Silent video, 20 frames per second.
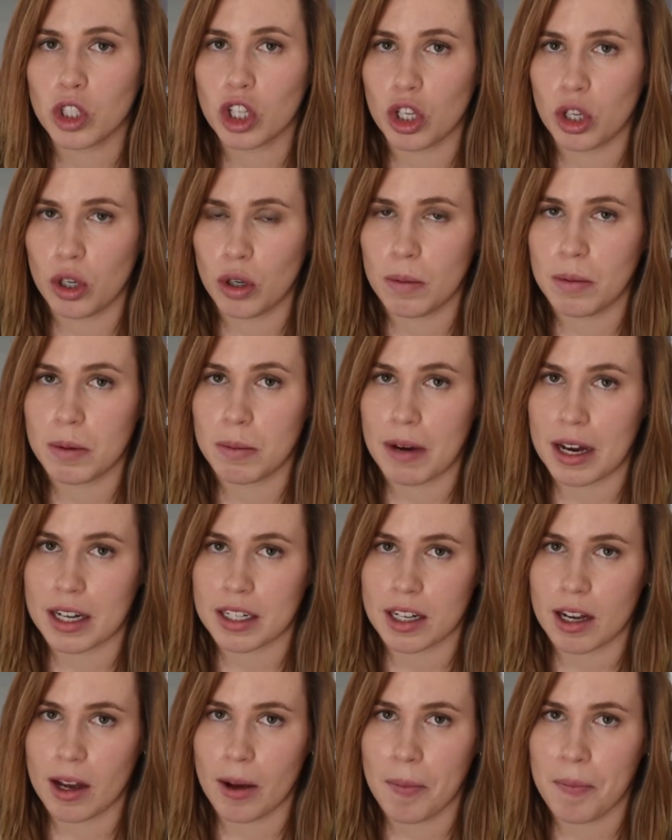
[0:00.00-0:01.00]
cubed
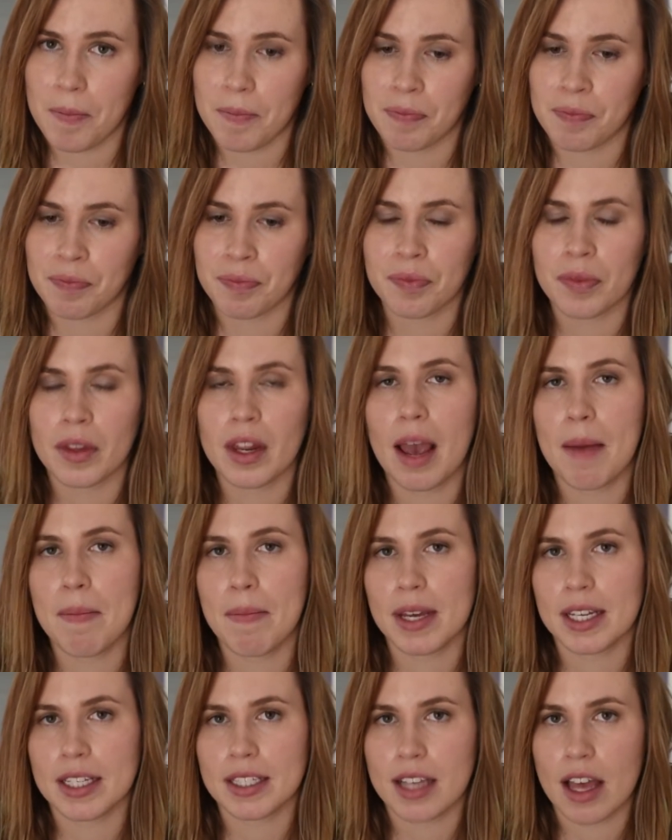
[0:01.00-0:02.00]
butter and
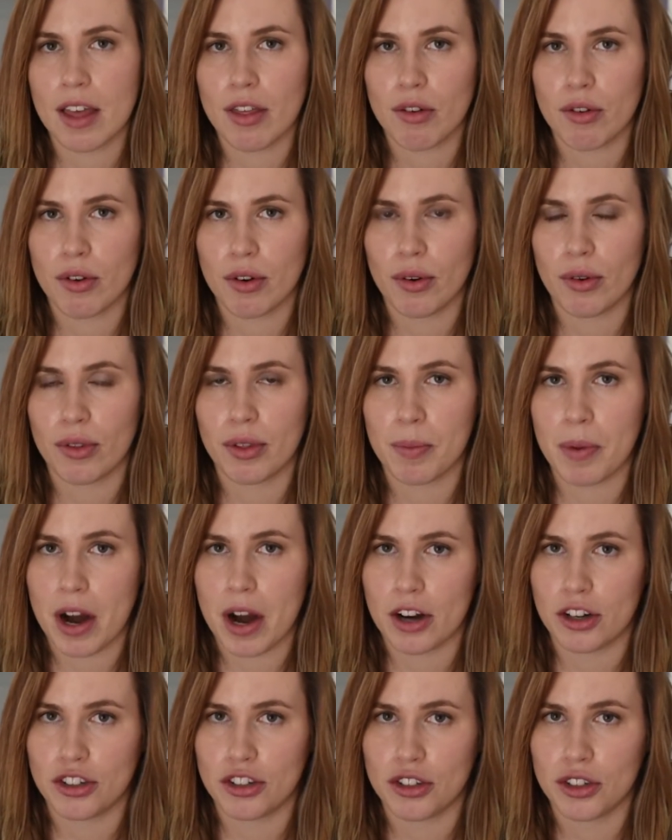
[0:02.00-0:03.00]
mix that through the
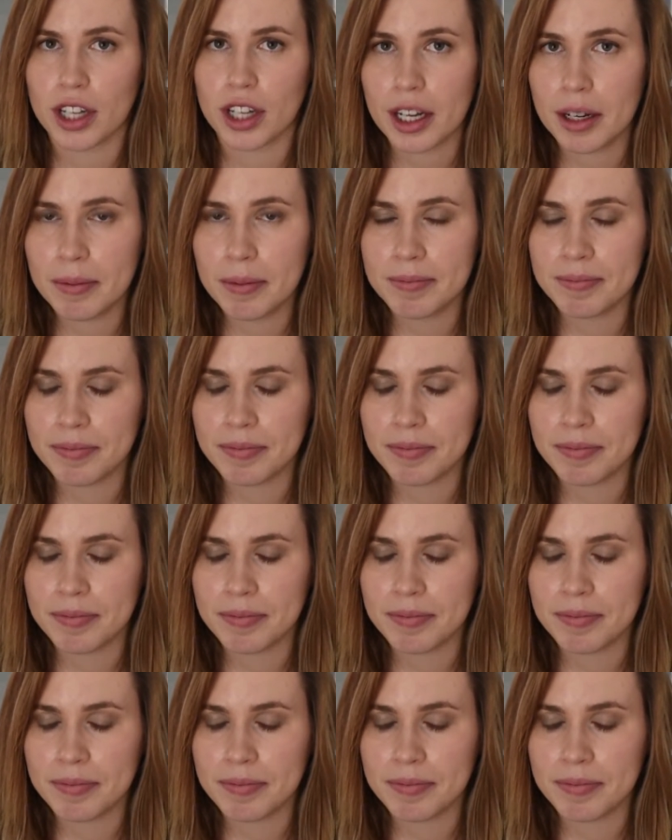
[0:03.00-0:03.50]
brown sugar.